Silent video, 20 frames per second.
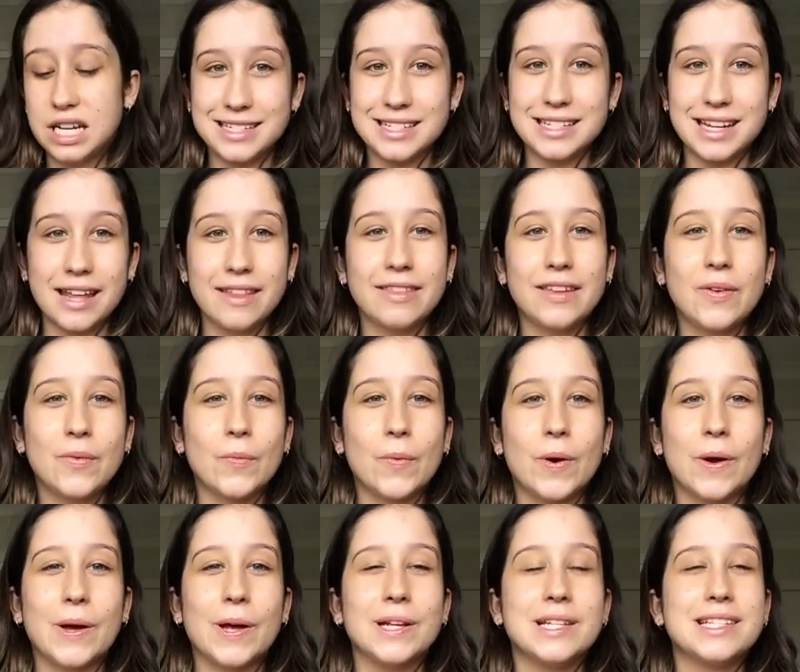There's nothing
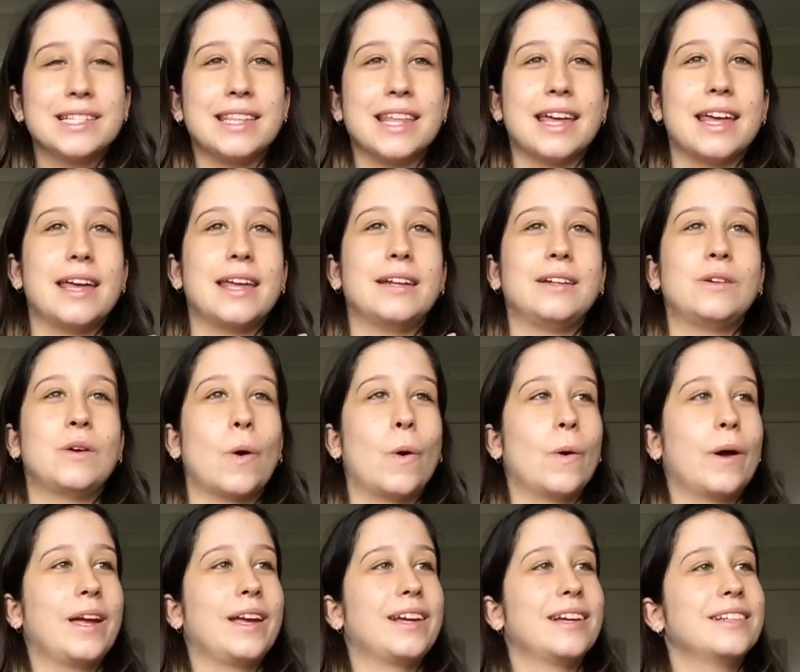worse than
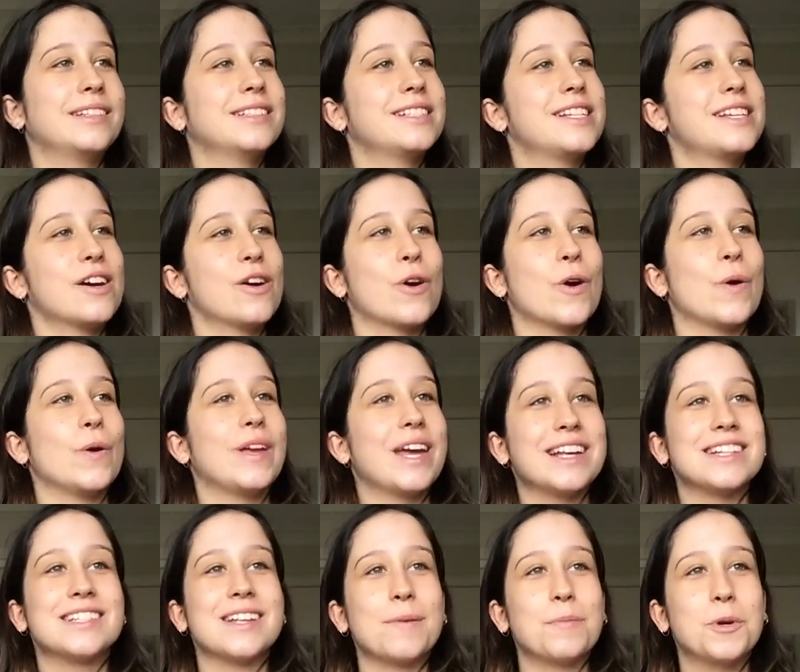going to go,
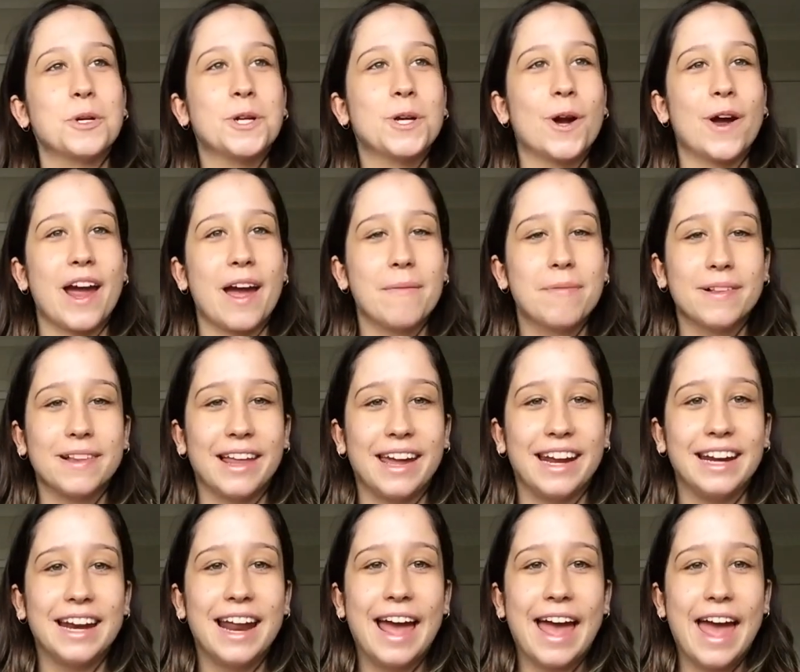yes, I'm going to go
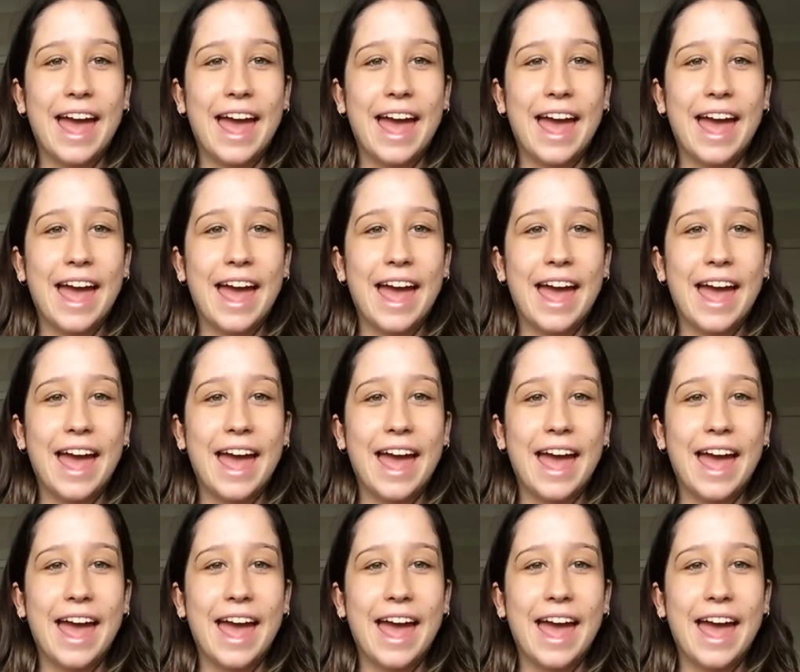epilate,